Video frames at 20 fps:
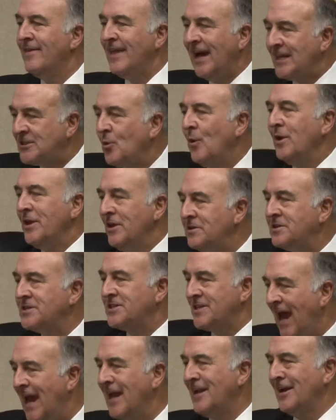That's what you
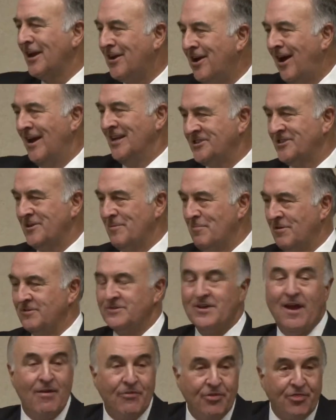say to
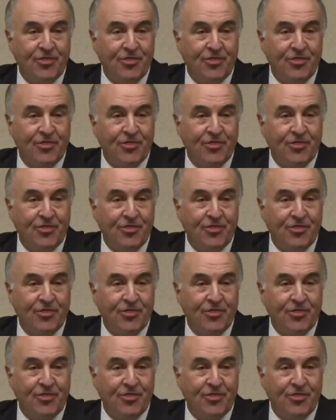customers,